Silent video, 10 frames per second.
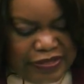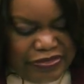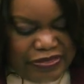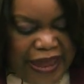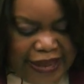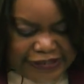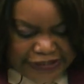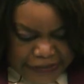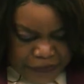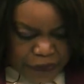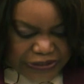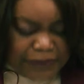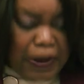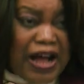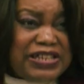That's what's
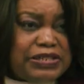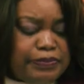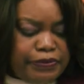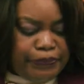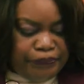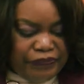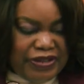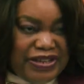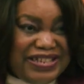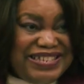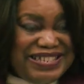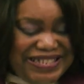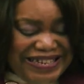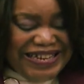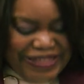possible.
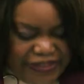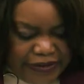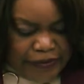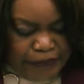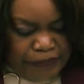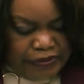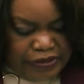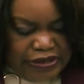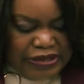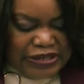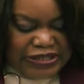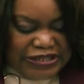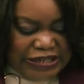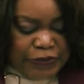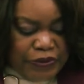See them,
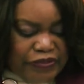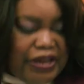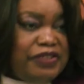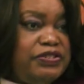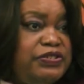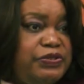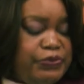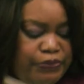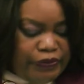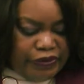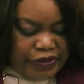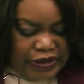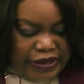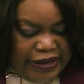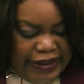see what they do,
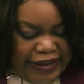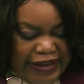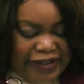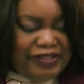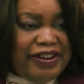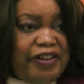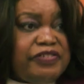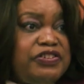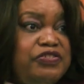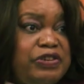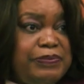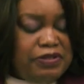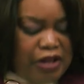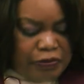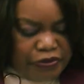and dare to dream
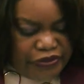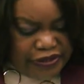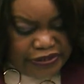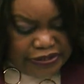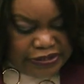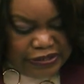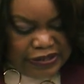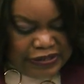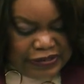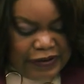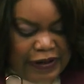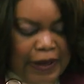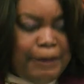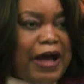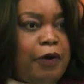along with us
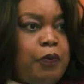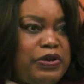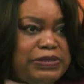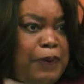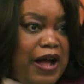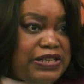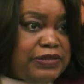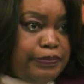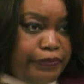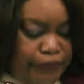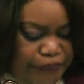about what's possible.